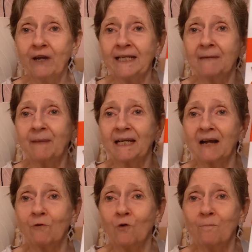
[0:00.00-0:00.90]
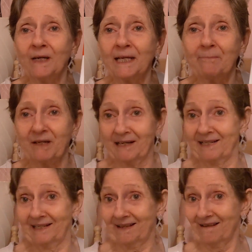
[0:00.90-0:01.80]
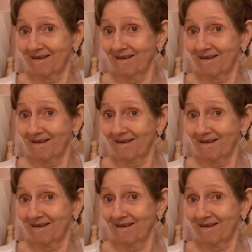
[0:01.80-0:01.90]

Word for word: Friday, make our own Muddy Buddies.